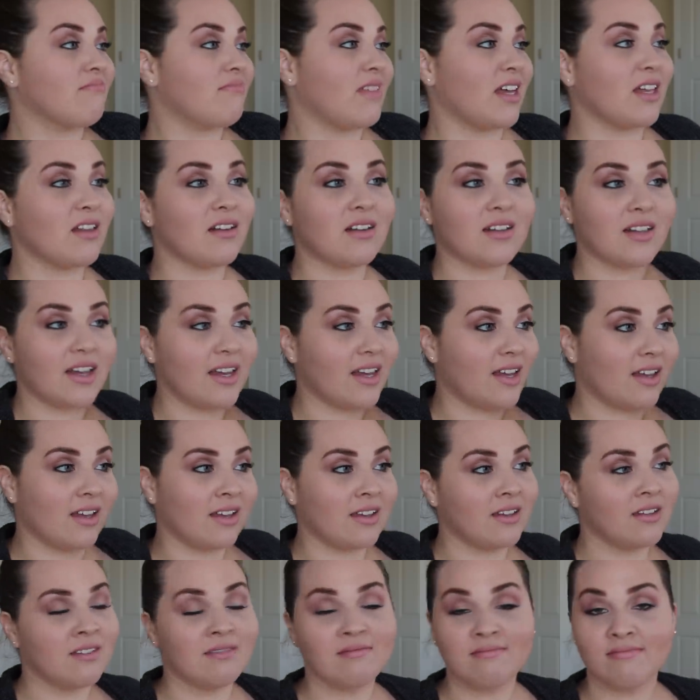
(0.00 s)
They look
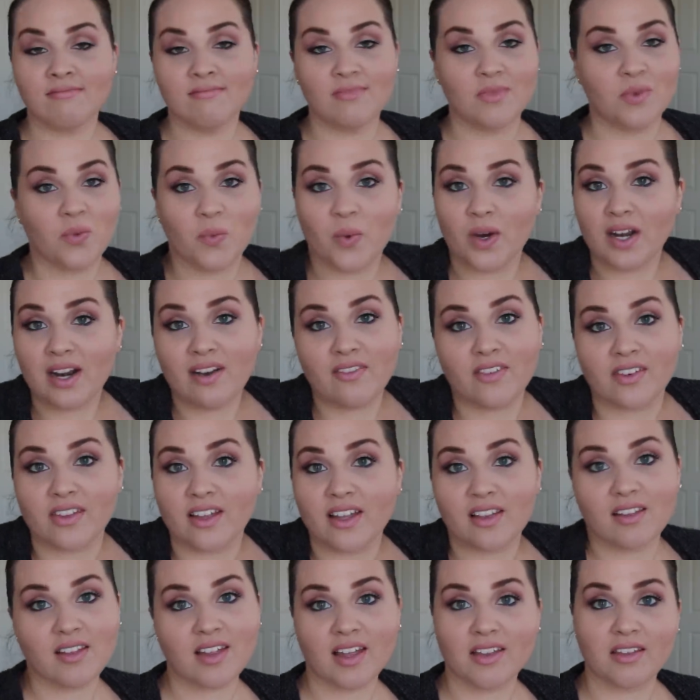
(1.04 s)
like whatever.
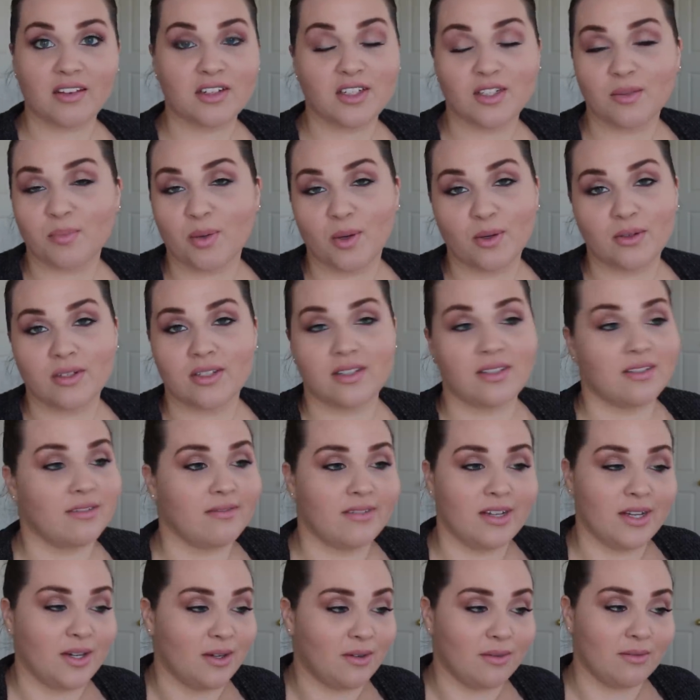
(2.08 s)
They look like they're supposed to,
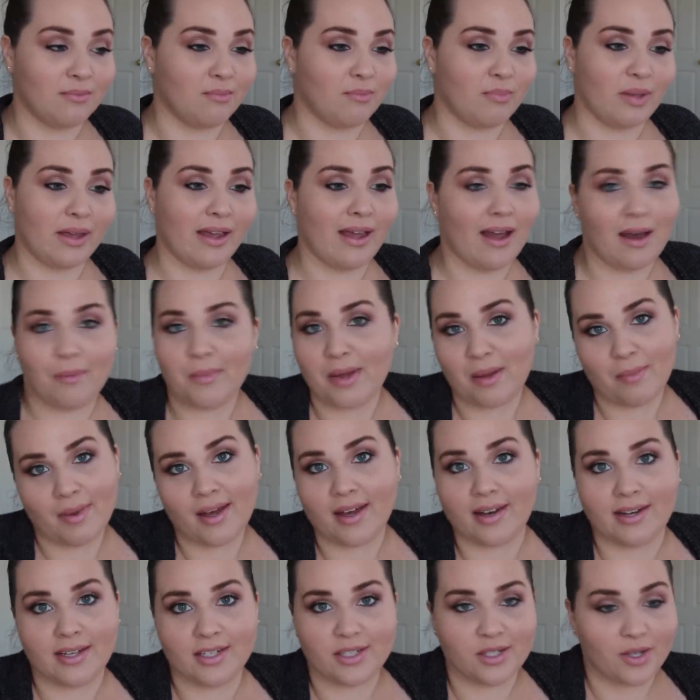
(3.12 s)
you know, be on my
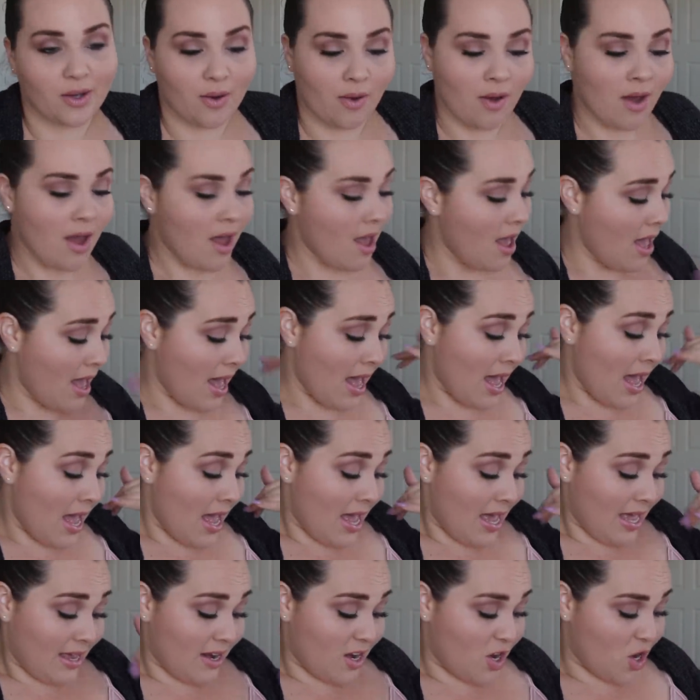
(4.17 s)
body. So
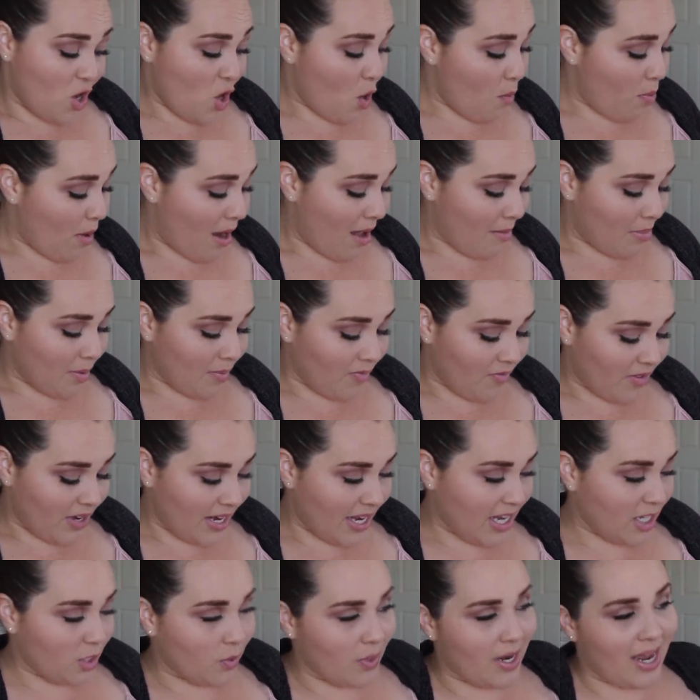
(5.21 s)
no problem
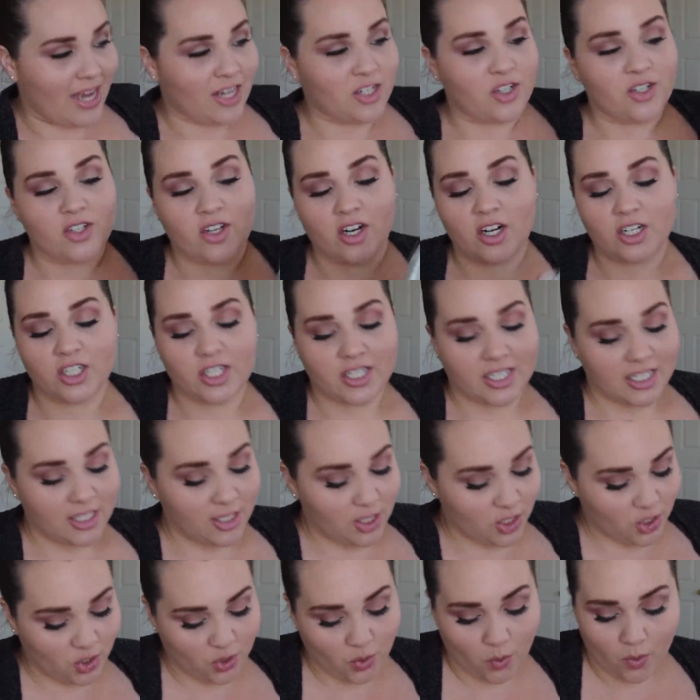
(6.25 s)
fitting into an extra large
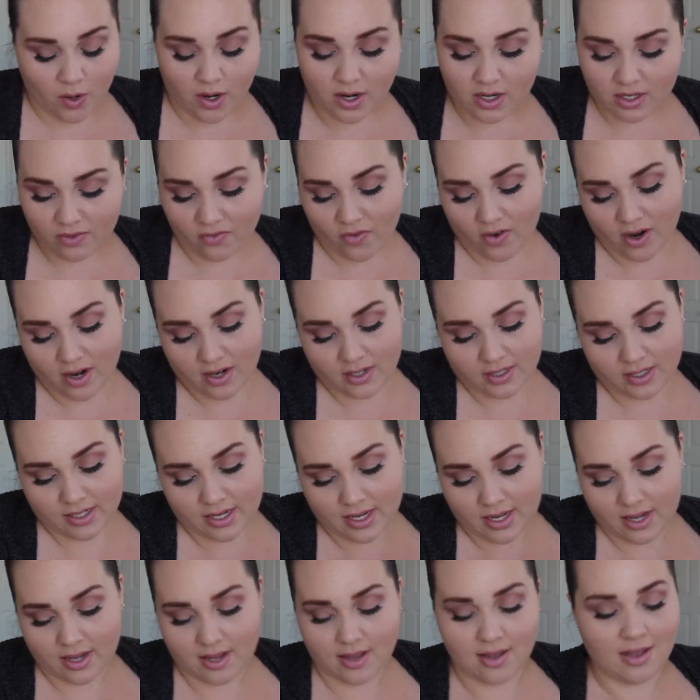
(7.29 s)
in store as far as
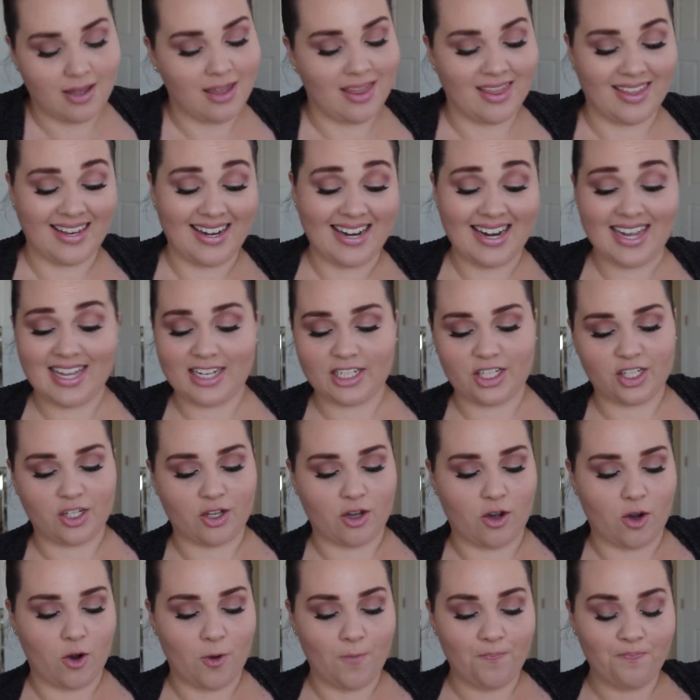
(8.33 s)
like the knits
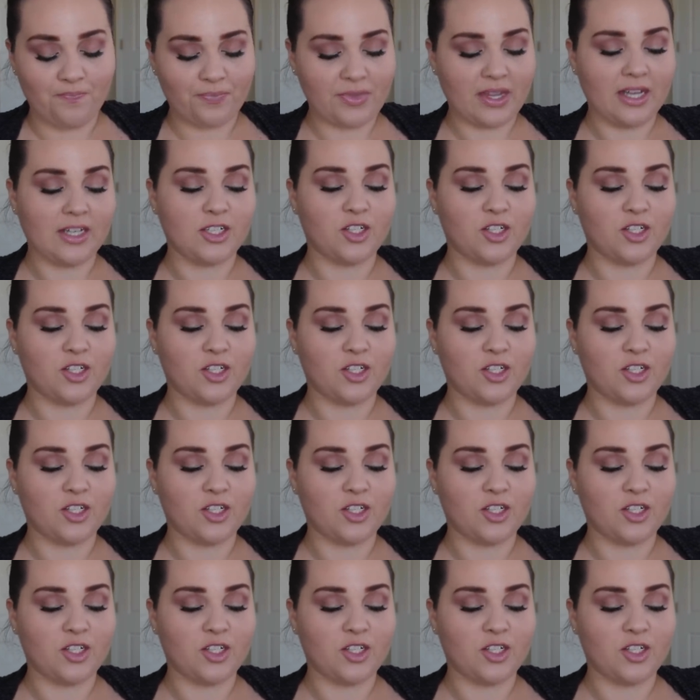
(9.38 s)
go.